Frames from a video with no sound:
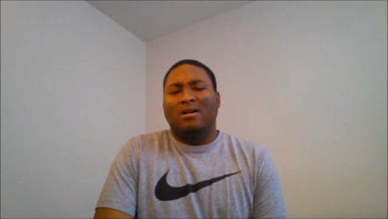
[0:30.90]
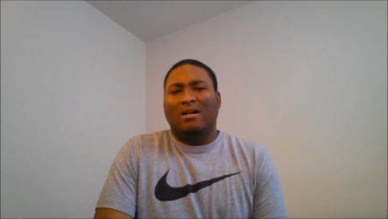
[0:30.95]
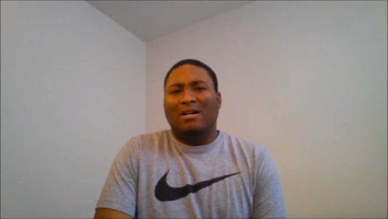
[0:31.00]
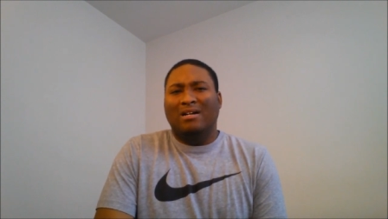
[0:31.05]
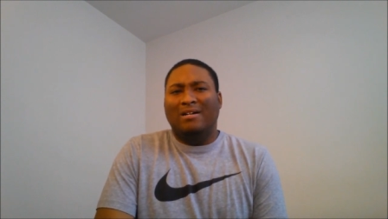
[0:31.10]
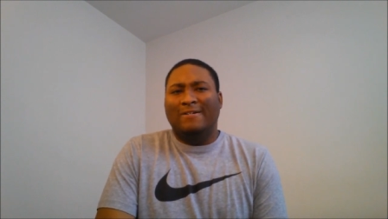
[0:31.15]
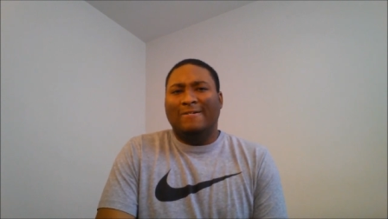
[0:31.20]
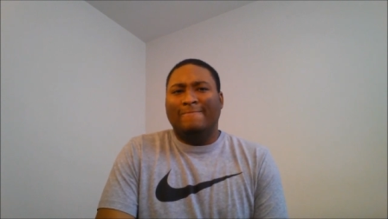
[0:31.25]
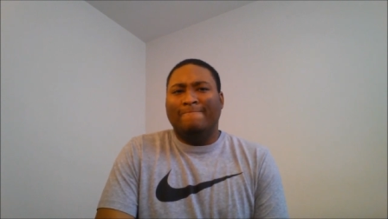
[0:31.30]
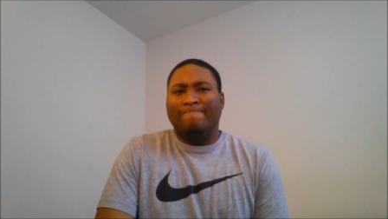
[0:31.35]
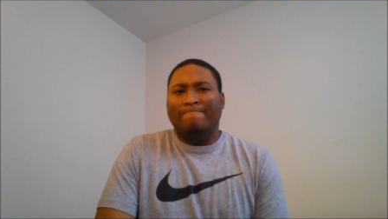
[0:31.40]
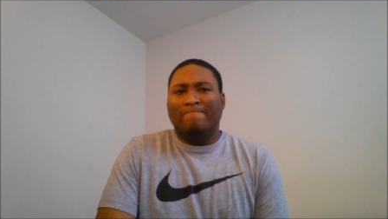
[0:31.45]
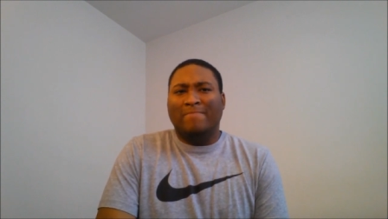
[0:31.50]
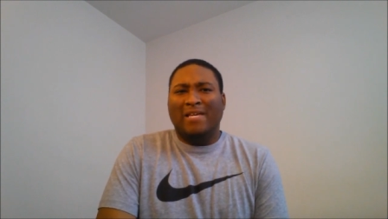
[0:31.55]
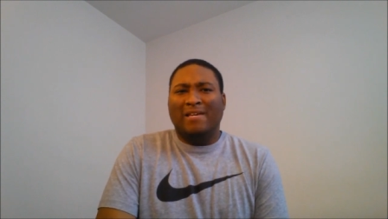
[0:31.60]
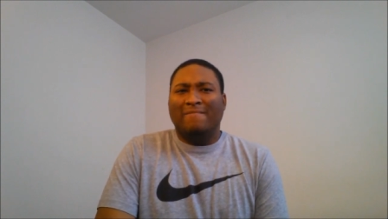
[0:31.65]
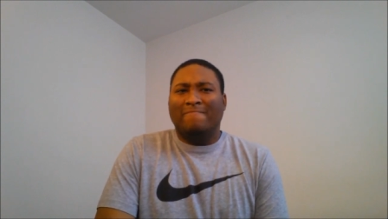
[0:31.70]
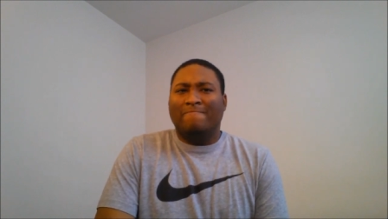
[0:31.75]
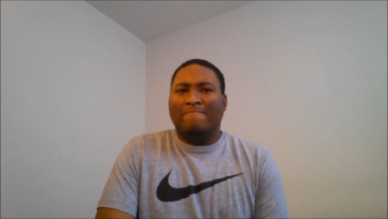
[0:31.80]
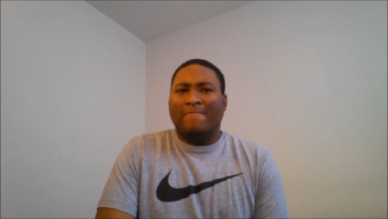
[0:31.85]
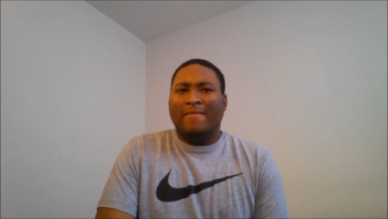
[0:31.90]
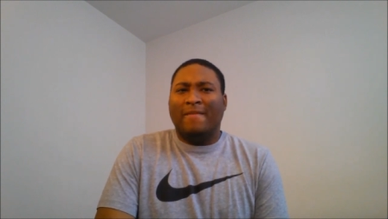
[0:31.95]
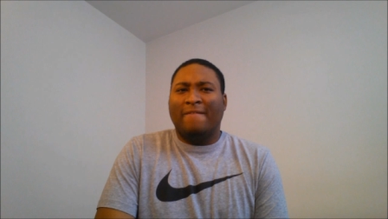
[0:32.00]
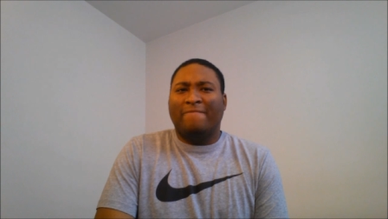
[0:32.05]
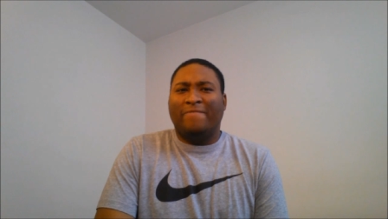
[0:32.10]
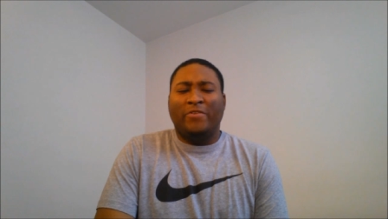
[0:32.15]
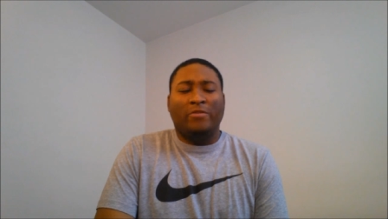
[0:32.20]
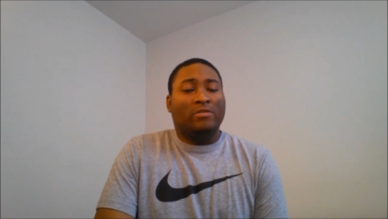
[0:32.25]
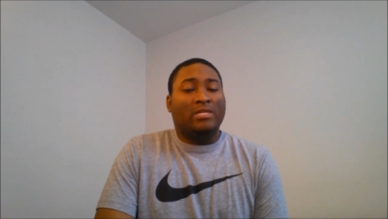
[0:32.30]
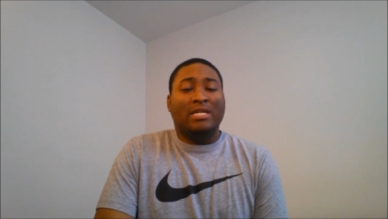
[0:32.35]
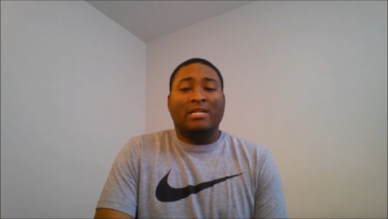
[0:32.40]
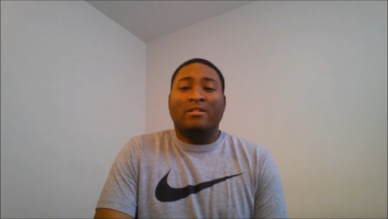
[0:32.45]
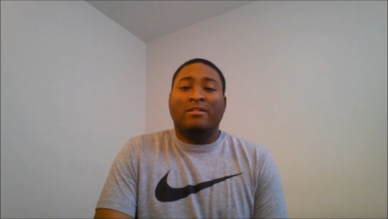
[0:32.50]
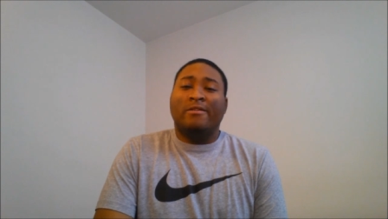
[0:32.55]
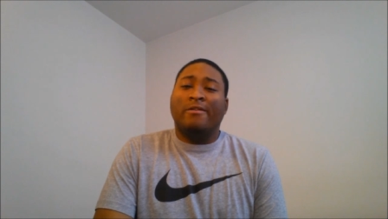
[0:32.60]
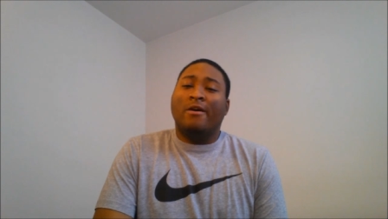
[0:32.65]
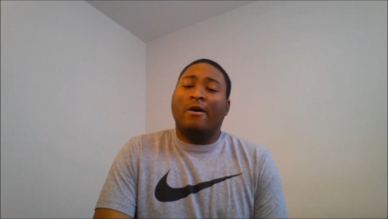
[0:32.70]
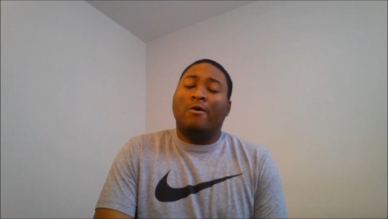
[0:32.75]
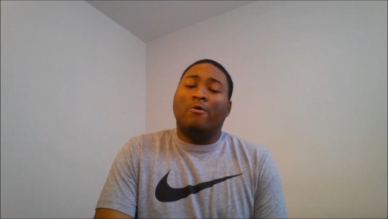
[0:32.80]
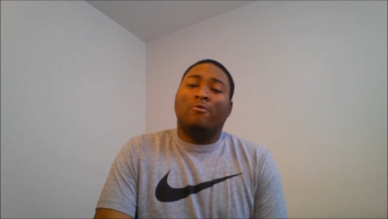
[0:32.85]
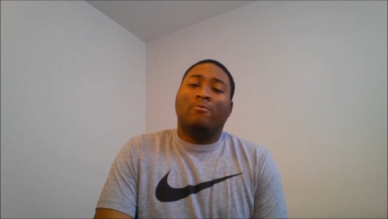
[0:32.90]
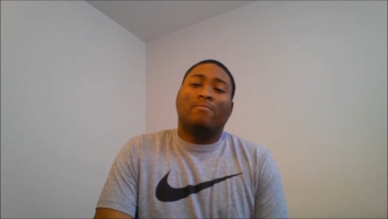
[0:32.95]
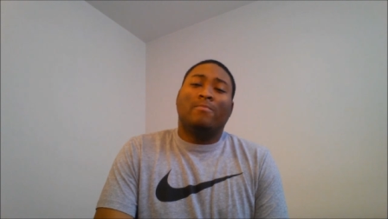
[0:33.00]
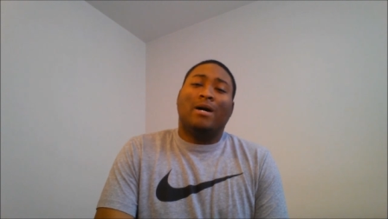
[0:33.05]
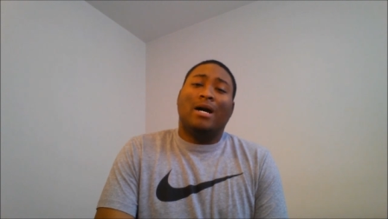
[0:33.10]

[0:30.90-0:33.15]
Um, if you didn't know,